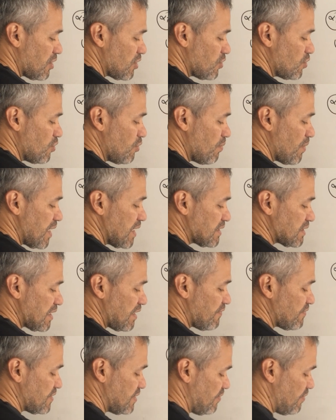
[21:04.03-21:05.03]
you must
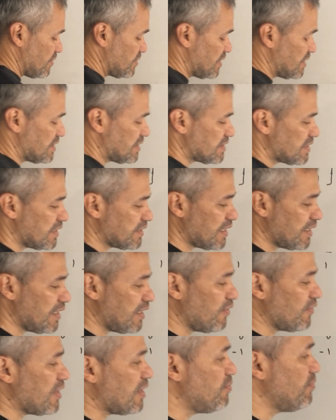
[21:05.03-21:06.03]
have zeros. This is a
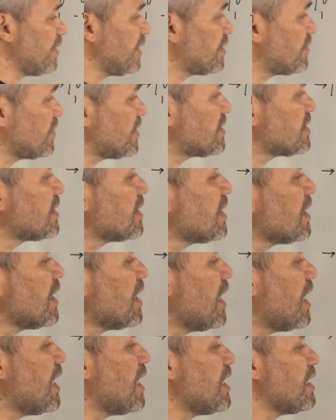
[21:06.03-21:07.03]
diagonal matrix.
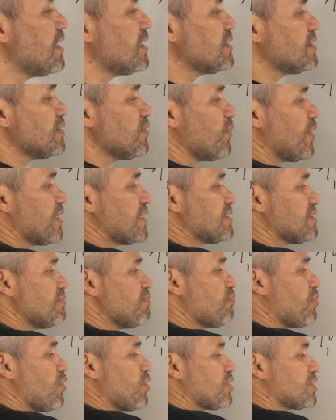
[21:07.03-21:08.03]
And what is
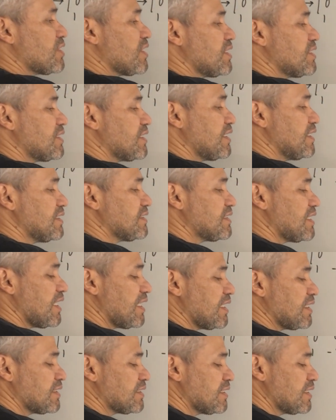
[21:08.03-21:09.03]
important is
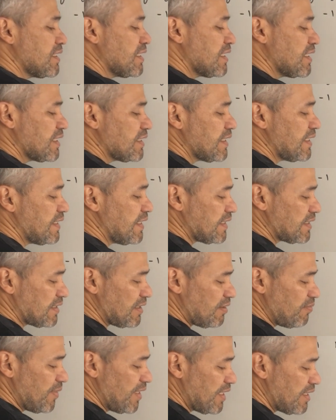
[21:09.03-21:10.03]
that the
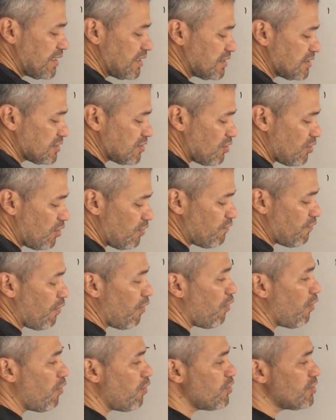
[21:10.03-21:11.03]
determinant of
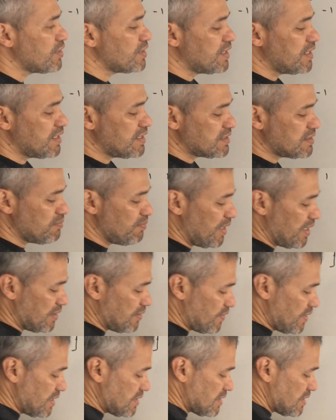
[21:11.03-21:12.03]
all these
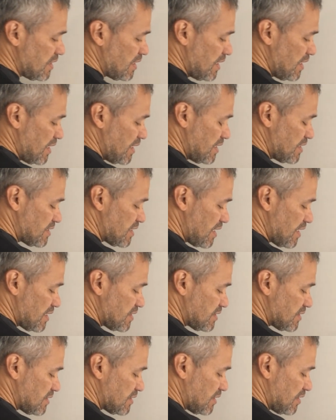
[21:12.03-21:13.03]
matrices is
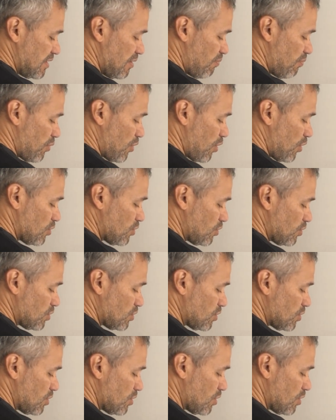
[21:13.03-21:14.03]
just the product